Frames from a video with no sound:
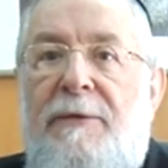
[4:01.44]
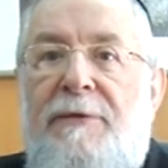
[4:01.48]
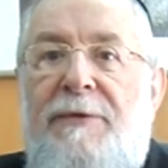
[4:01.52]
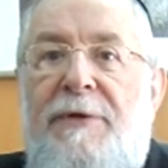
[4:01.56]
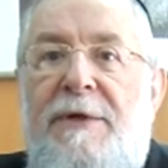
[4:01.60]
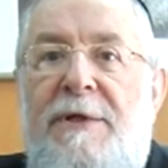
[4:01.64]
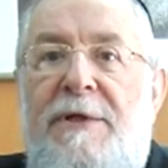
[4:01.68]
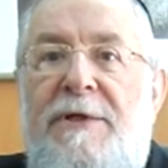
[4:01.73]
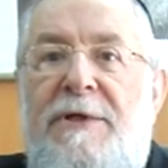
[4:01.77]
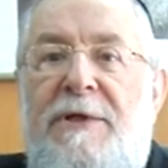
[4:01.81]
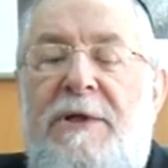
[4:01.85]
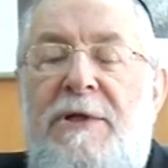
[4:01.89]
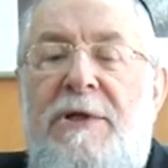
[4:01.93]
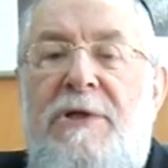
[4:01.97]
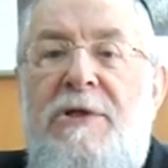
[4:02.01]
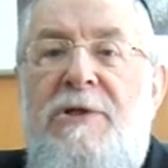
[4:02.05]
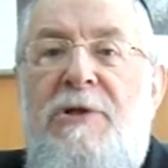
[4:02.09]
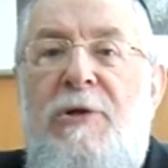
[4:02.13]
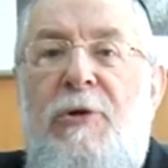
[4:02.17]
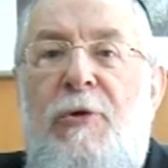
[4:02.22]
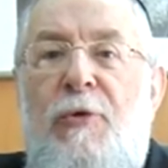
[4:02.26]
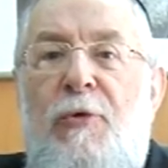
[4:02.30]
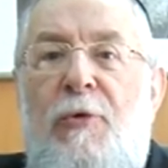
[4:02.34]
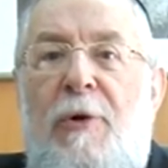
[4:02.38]
"This is
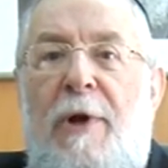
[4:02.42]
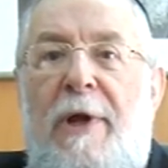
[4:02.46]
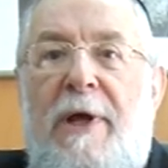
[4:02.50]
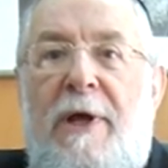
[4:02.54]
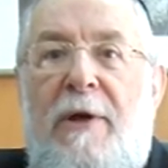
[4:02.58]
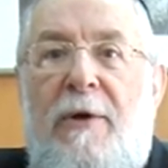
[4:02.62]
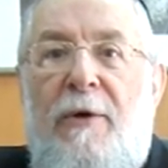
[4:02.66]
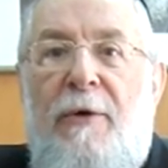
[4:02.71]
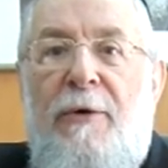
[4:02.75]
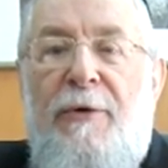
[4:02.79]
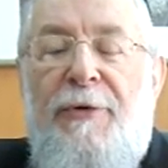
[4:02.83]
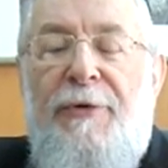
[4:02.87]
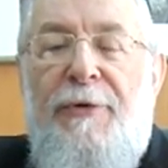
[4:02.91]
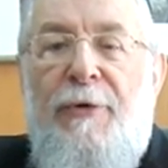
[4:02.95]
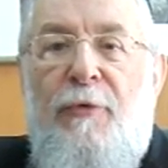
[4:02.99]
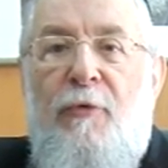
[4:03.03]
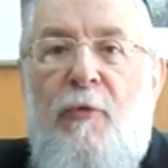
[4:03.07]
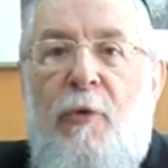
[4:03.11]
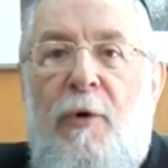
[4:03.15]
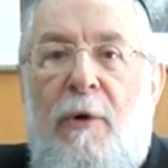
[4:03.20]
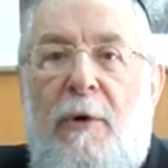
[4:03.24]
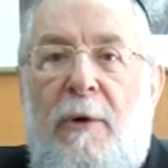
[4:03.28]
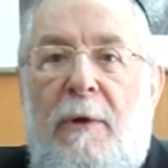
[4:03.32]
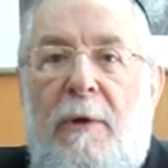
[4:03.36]
Lulek on the
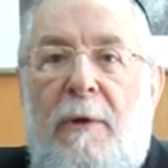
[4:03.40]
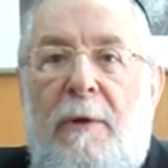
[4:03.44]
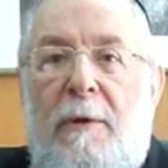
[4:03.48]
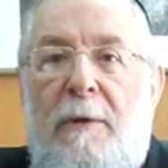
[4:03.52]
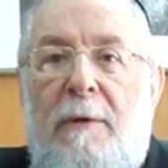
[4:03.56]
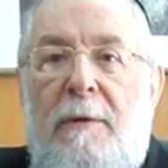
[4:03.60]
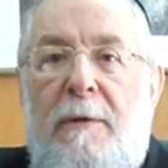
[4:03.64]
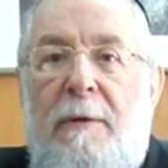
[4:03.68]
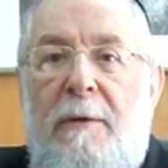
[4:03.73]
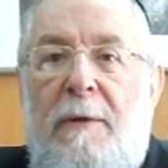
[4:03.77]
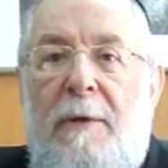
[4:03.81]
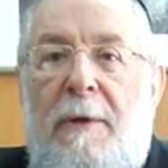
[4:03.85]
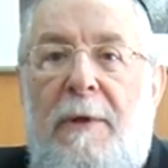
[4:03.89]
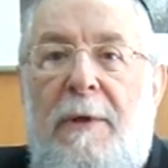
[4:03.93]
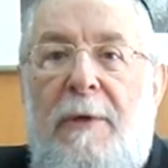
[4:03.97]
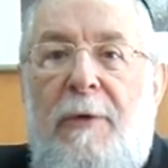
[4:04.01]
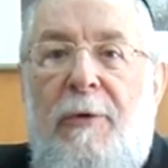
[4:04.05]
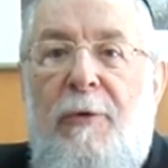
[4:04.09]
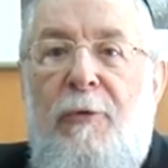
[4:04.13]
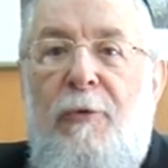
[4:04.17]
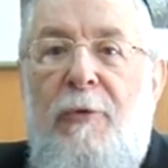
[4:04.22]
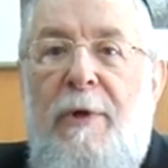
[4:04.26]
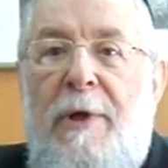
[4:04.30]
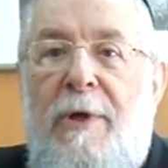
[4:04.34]
wall."
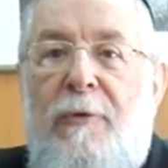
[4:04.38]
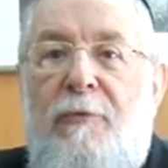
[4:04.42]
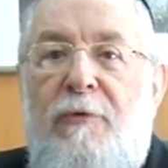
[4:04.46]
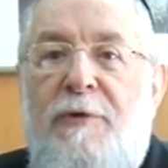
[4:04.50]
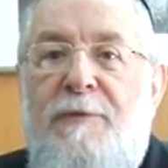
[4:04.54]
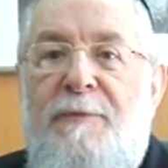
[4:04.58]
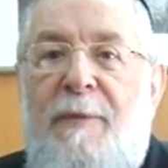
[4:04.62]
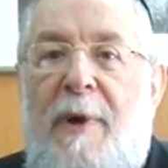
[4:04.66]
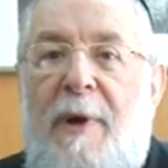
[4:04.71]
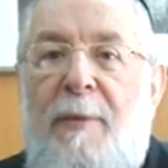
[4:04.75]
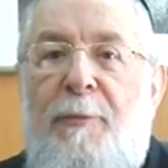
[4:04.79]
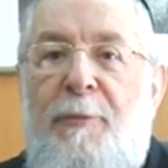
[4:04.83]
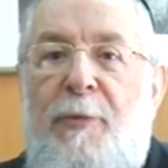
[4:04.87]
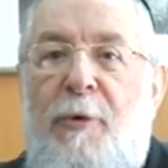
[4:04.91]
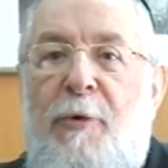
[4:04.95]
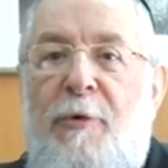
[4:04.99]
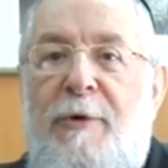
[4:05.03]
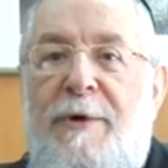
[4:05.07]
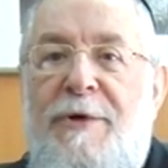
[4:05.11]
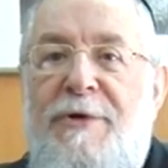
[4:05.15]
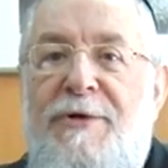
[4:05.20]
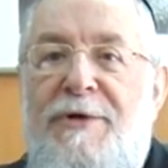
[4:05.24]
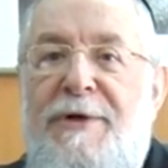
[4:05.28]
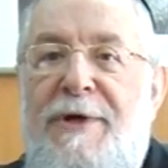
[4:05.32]
Lulek was my
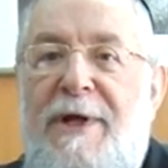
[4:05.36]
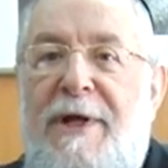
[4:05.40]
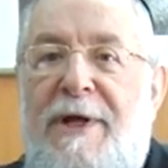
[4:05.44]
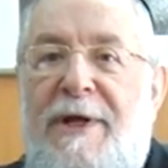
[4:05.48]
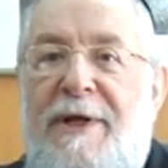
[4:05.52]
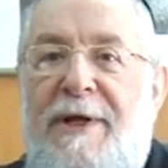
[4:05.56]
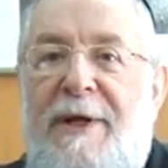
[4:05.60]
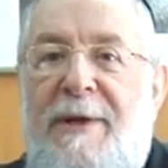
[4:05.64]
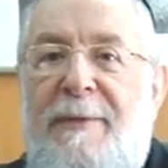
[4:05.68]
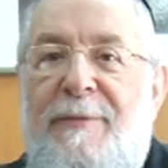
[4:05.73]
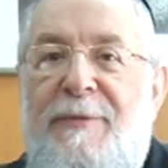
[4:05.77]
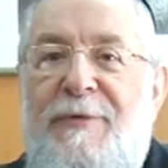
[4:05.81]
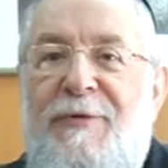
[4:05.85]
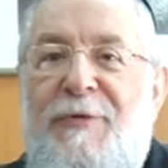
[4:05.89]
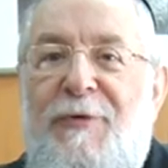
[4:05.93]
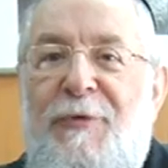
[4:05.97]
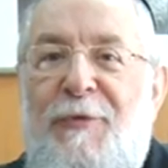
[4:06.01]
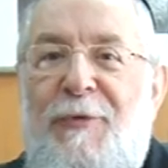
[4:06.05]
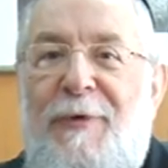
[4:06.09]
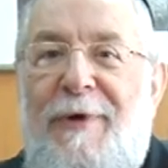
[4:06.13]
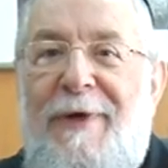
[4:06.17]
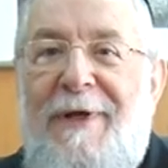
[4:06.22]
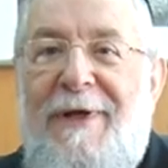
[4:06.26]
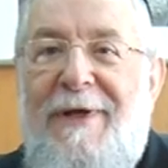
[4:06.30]
Polish nickname,
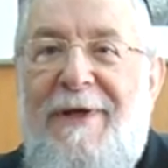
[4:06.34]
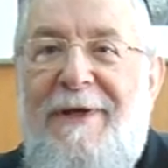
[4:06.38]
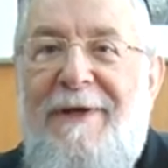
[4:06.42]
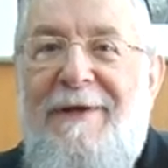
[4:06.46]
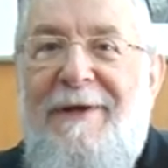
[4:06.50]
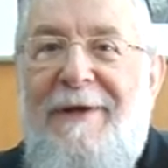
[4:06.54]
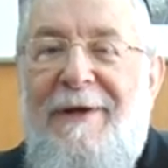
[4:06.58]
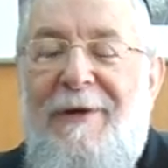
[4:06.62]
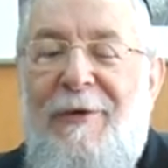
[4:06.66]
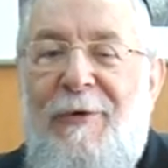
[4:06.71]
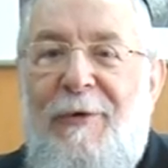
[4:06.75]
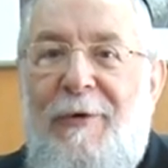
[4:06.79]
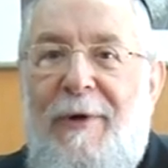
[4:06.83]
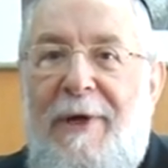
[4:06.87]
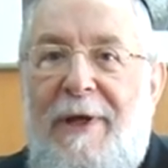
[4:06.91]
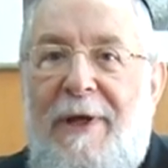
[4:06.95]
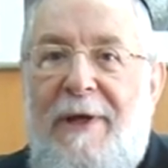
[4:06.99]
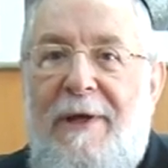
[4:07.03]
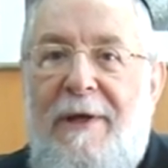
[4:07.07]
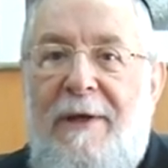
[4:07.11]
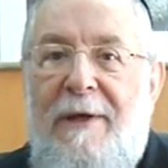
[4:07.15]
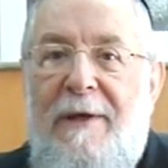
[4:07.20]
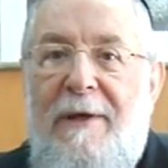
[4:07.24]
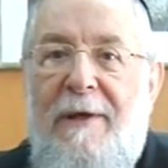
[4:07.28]
Strulek,
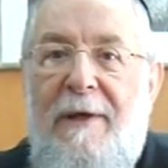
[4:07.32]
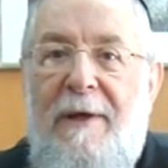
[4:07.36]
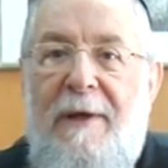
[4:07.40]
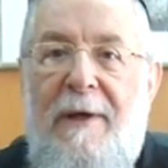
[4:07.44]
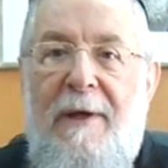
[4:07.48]
Lulek.